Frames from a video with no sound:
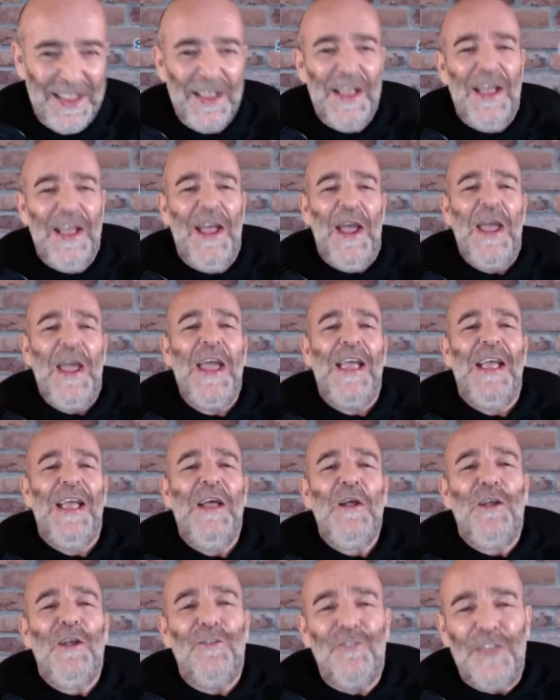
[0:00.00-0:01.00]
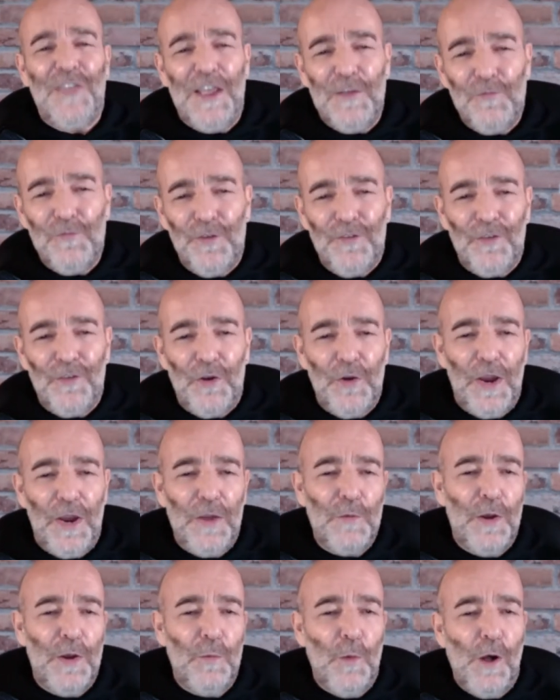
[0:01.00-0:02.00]
Hey, Steve Rizzo here,
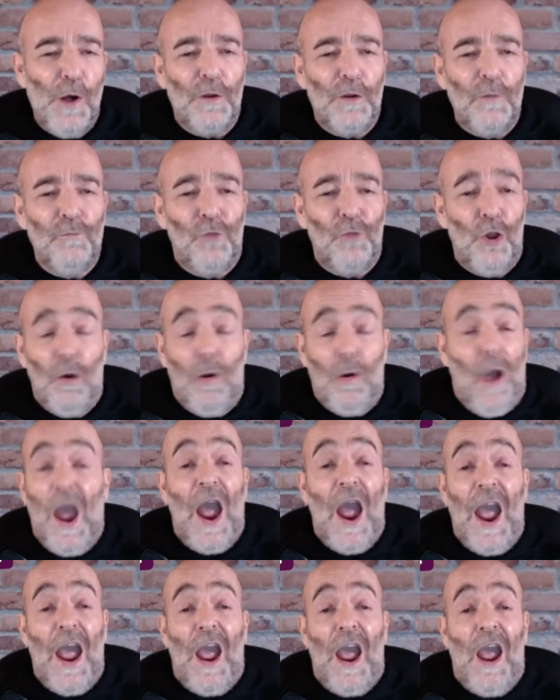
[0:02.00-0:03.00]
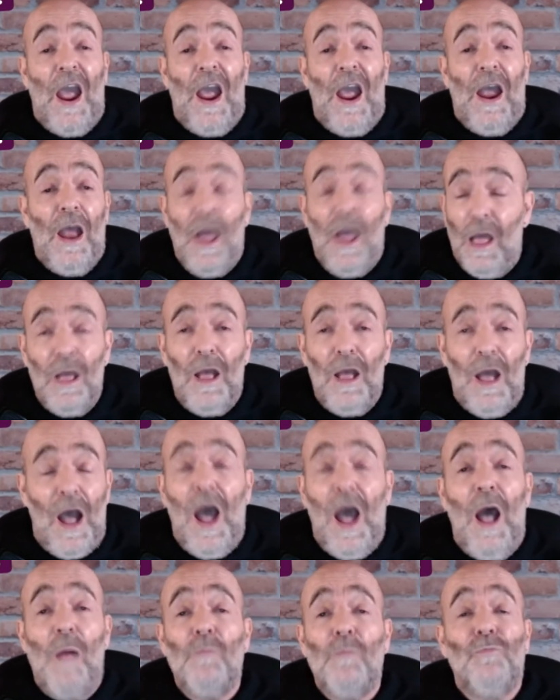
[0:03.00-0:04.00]
and welcome to Hey,
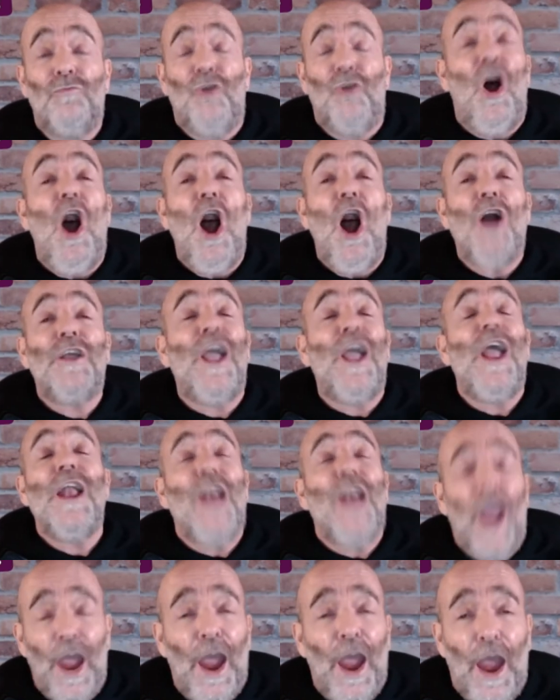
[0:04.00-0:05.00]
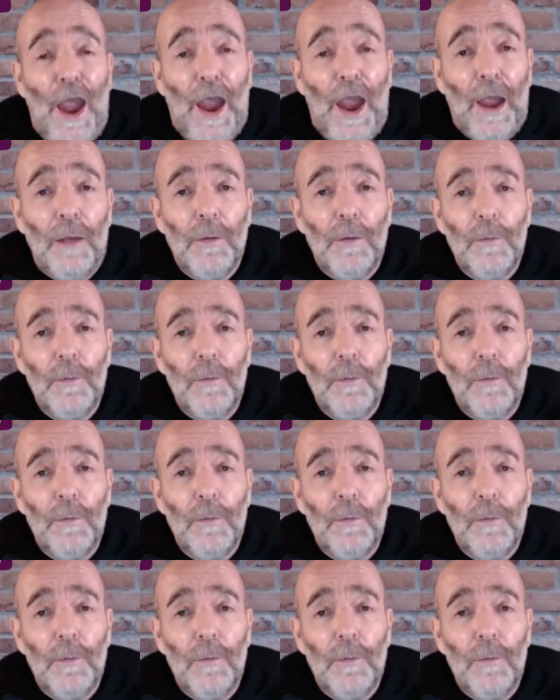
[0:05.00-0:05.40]
I'm Talkin' Here.